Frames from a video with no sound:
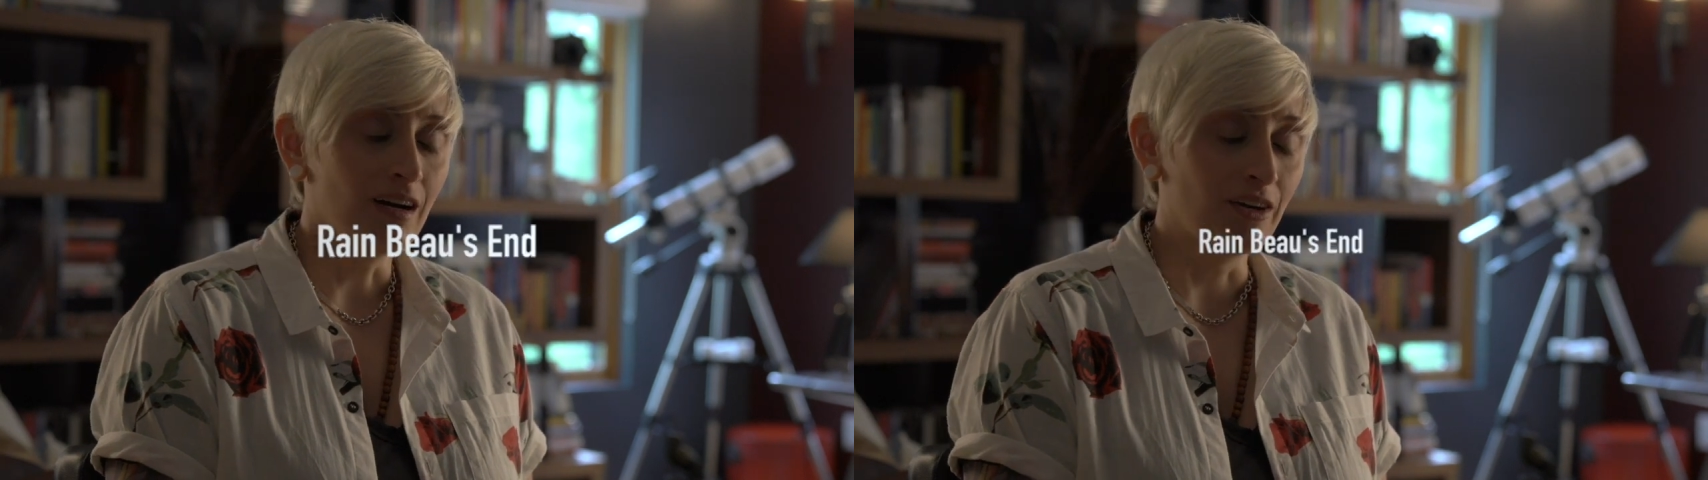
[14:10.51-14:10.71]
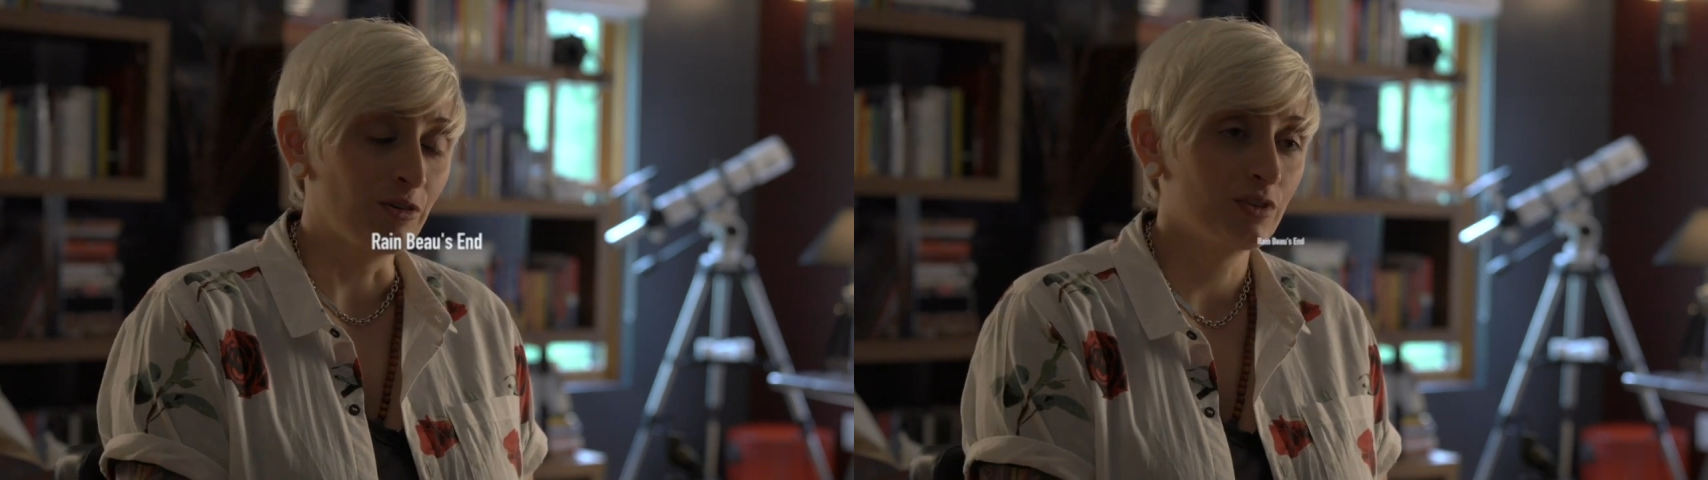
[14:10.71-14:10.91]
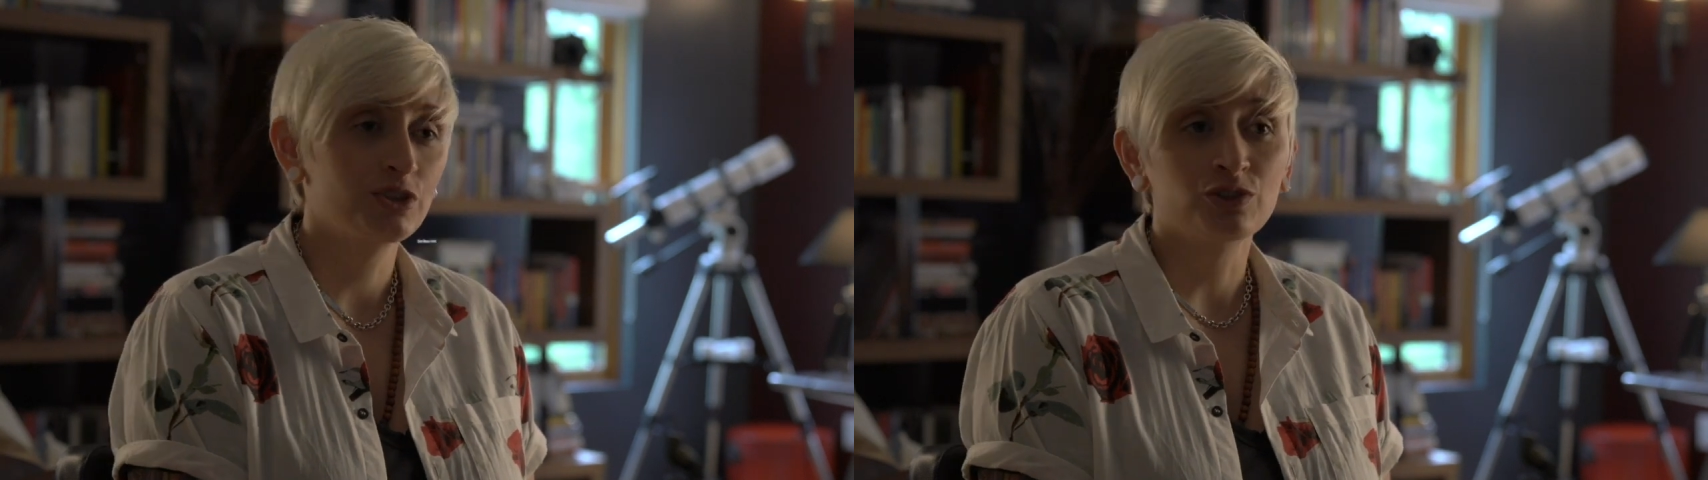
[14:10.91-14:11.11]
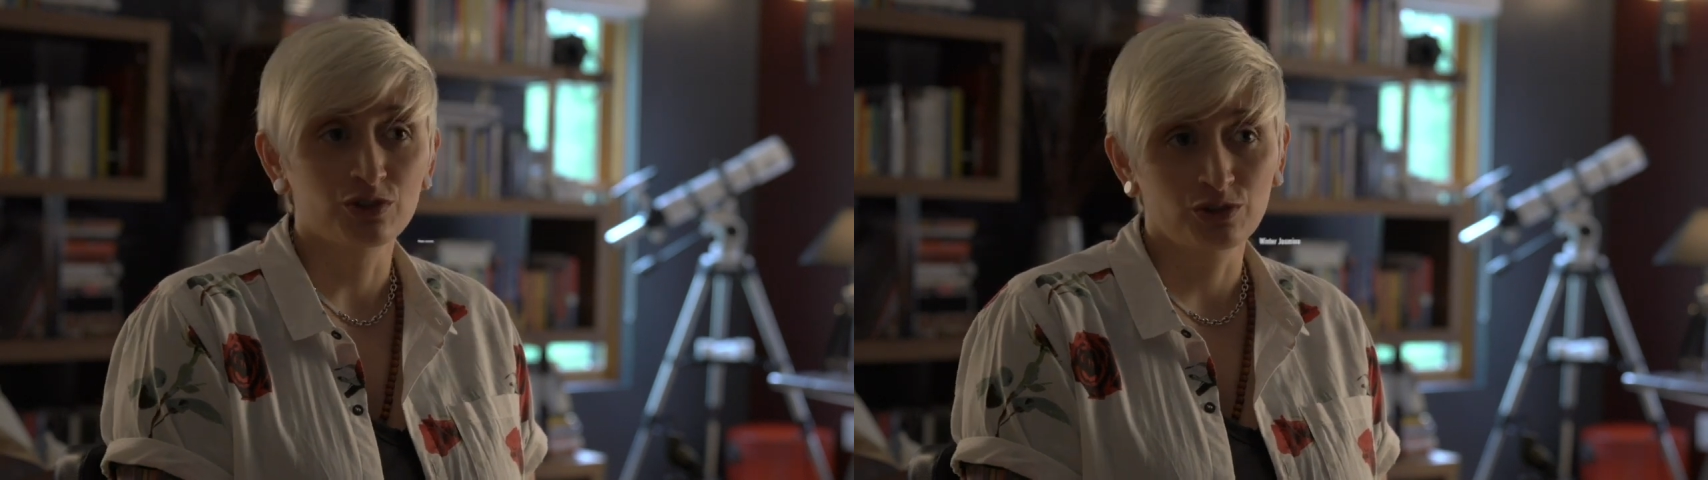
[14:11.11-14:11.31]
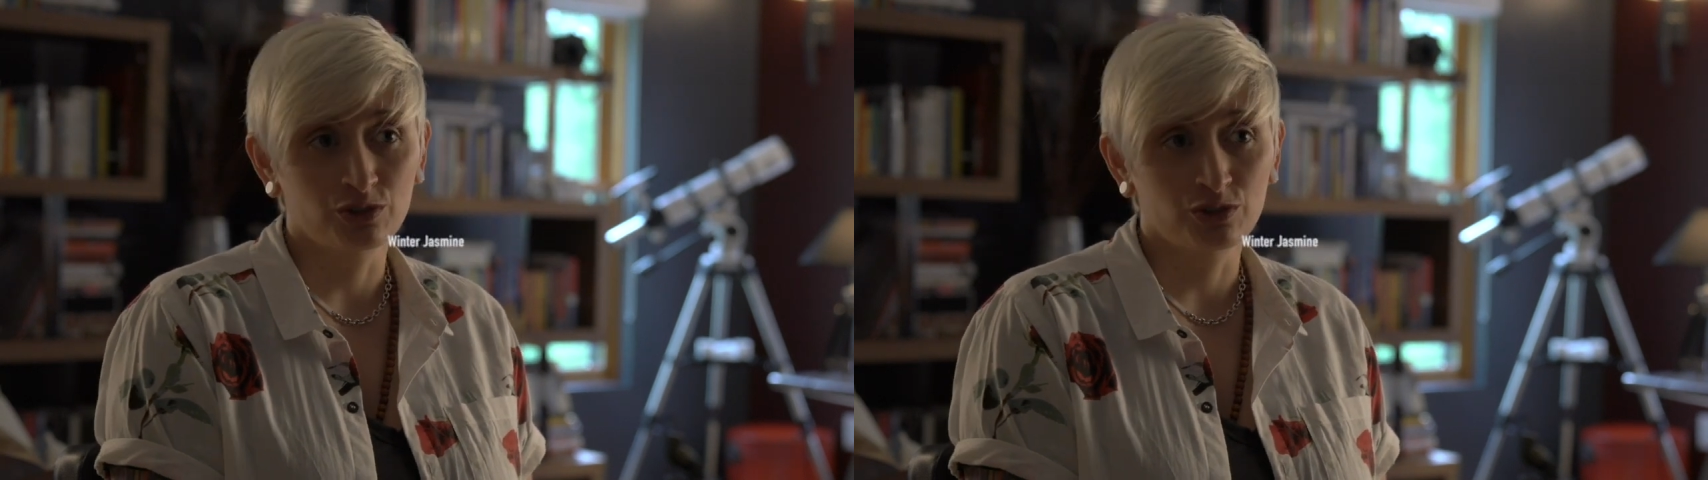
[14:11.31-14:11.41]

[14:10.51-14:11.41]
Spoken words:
an original